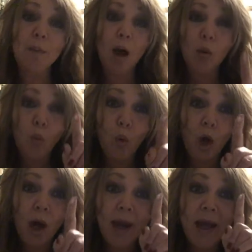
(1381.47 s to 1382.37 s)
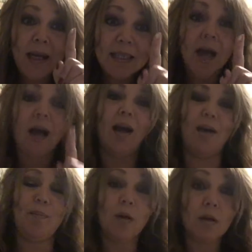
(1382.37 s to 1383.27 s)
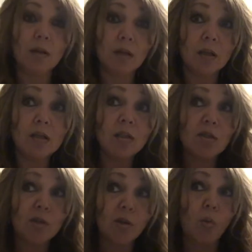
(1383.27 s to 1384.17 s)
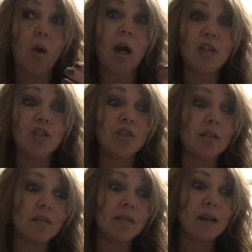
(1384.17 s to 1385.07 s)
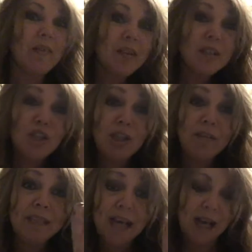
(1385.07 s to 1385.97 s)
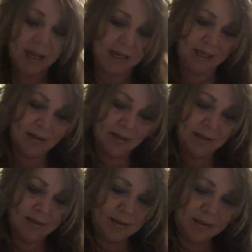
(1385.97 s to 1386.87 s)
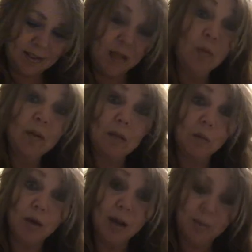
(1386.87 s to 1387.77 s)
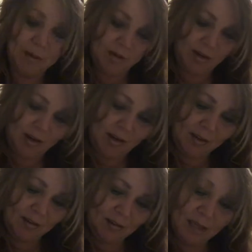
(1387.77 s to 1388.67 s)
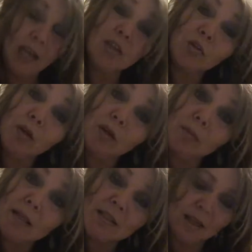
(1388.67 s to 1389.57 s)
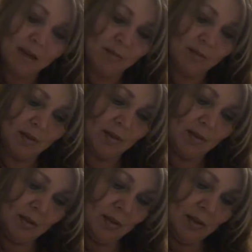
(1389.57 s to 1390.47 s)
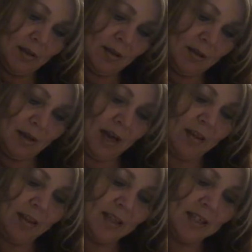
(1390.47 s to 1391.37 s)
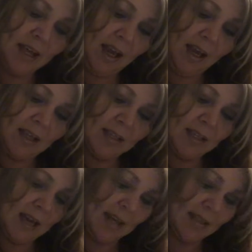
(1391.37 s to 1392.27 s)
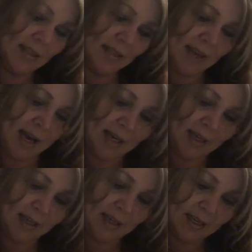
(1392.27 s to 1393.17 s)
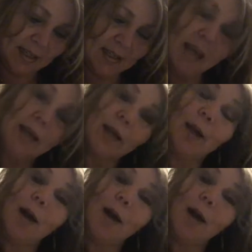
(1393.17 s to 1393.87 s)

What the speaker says: on one time. So you watched in the TV guide to see when they were coming on, and you didn't miss them. I think today, in today's society, it's like